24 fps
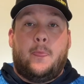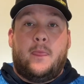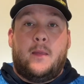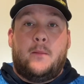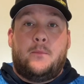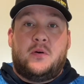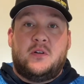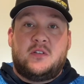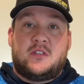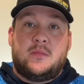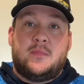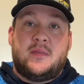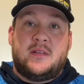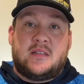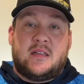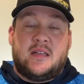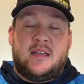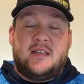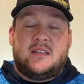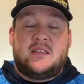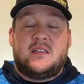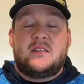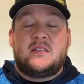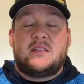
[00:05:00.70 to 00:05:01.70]
Puts them as
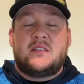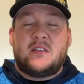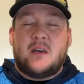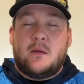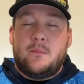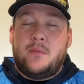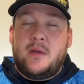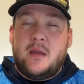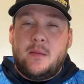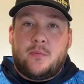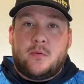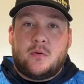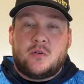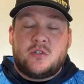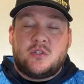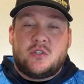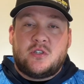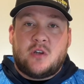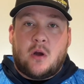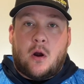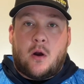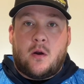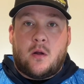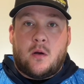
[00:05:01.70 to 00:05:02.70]
leads. Some people
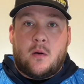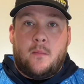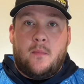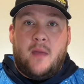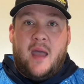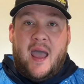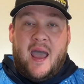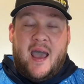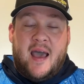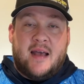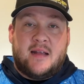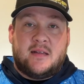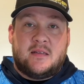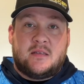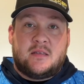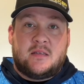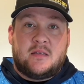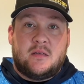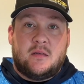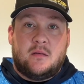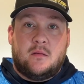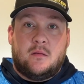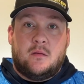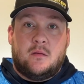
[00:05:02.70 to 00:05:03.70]
start them as